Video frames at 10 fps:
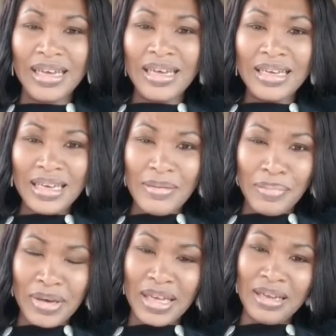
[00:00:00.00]
Keep
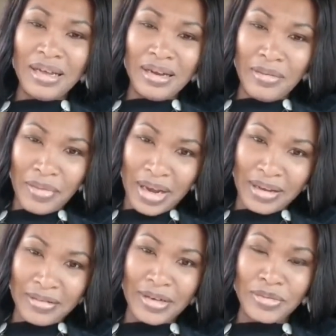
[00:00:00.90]
it on a
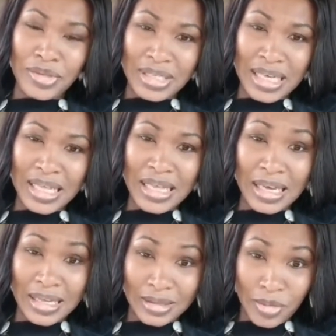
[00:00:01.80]
regular routine, like
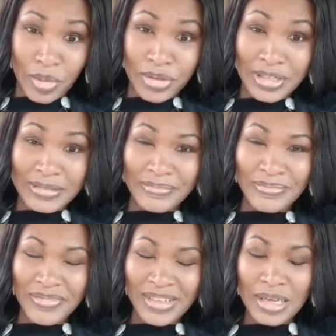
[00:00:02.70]
it's ordered.
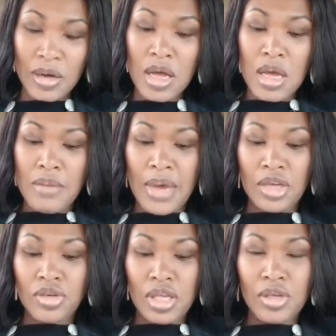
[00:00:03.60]
So make
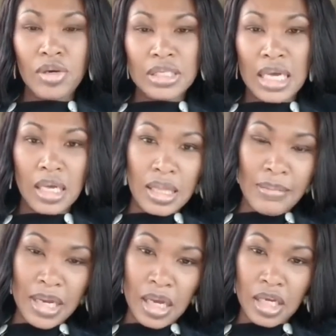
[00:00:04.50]
sure that you are taking that
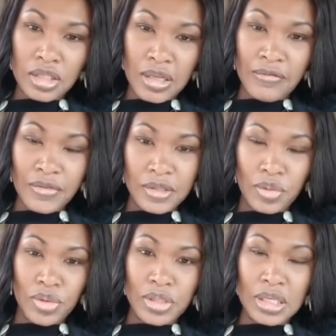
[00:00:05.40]
medication if it's
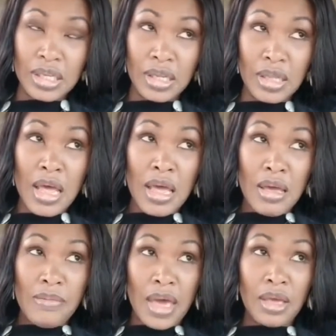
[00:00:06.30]
ordered, and then
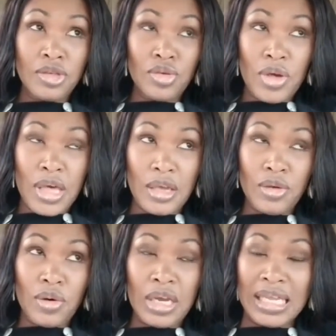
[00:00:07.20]
making sure that you
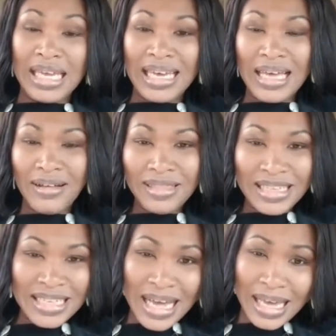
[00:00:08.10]
are eating a healthy
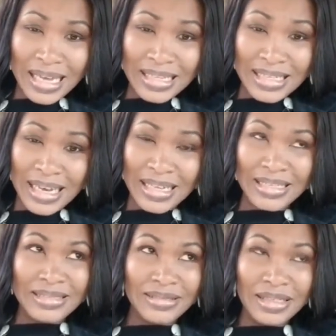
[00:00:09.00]
diet. Yes,
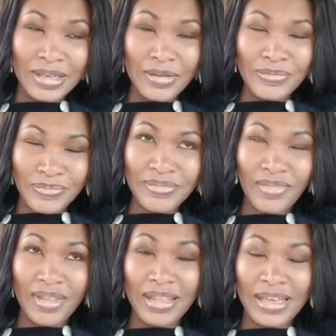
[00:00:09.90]
you know
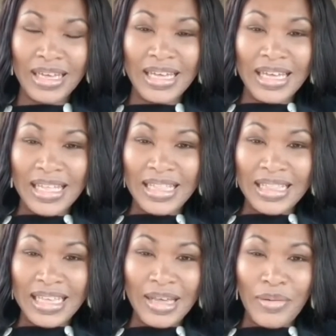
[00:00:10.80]
the the
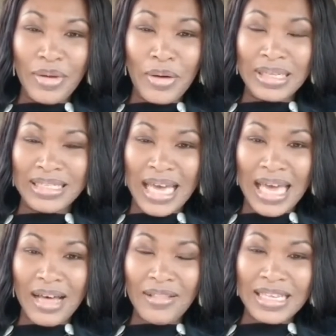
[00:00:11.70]
thing that we always say
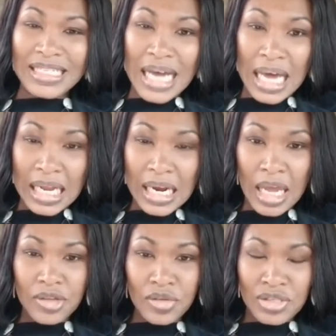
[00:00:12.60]
healthy diet and
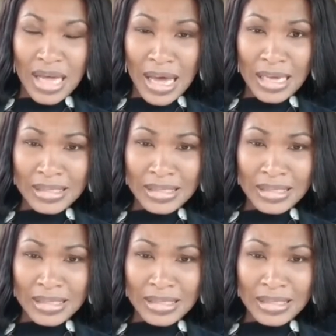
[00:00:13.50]
exercise